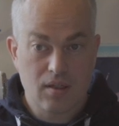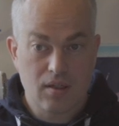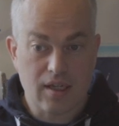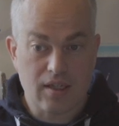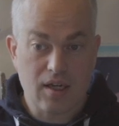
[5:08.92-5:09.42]

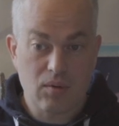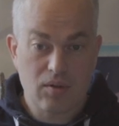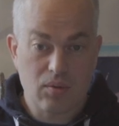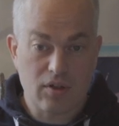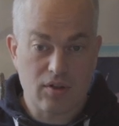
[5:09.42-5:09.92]
Yeah, now it
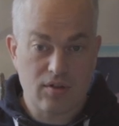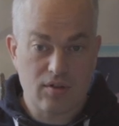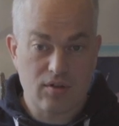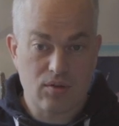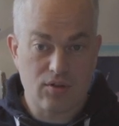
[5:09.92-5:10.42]

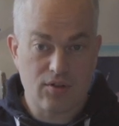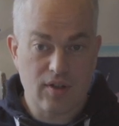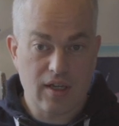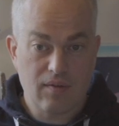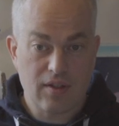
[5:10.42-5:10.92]
worked to
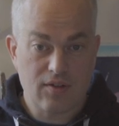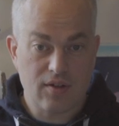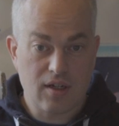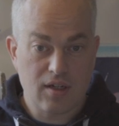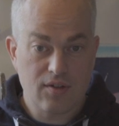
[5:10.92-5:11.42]
save, that's
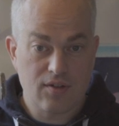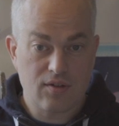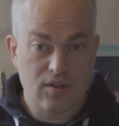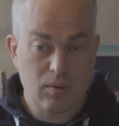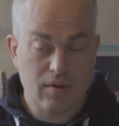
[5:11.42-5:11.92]
nice.
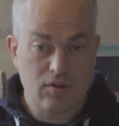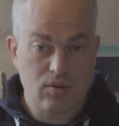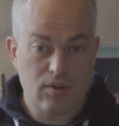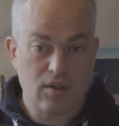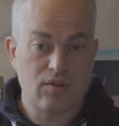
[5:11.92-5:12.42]
So now we have
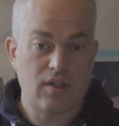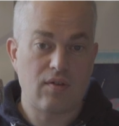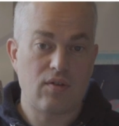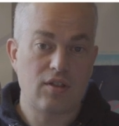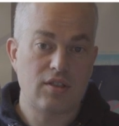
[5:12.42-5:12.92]
2000
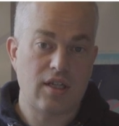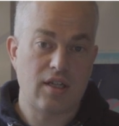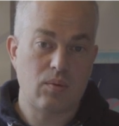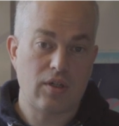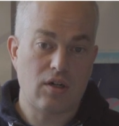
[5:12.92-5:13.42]
levels
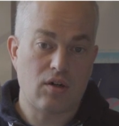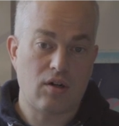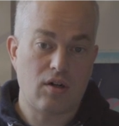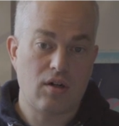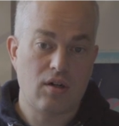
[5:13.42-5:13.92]
and we
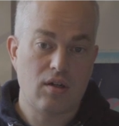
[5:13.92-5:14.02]
are